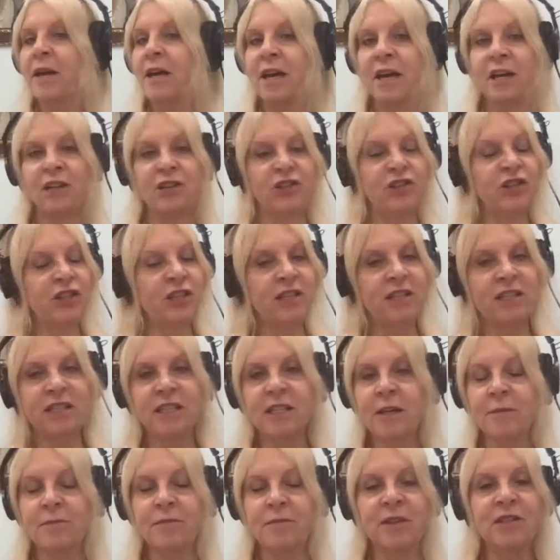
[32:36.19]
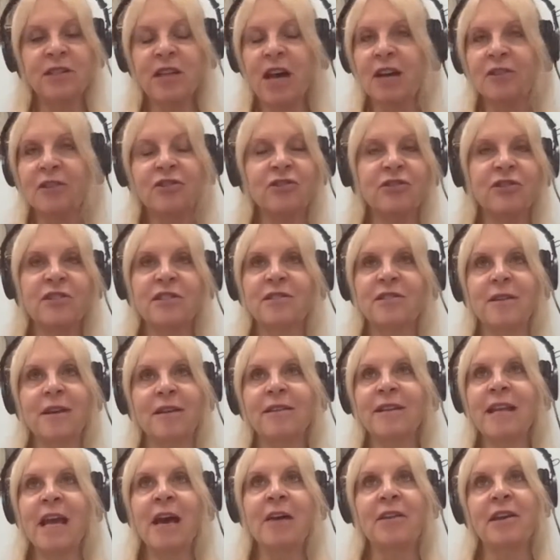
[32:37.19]
And the doctors,
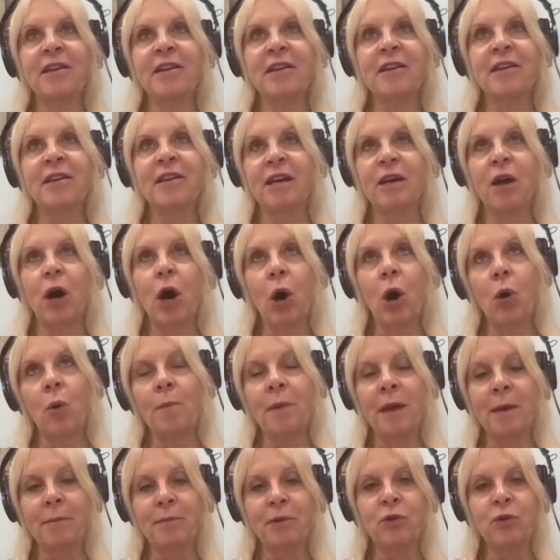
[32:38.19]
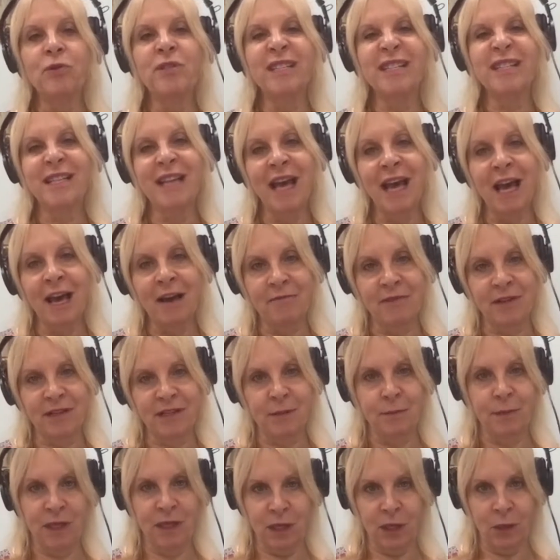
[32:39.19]
now they say, oh, maybe you didn't have it
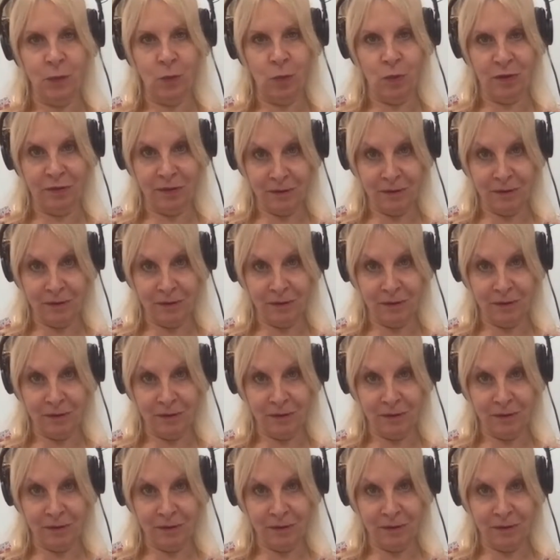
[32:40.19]
to begin with.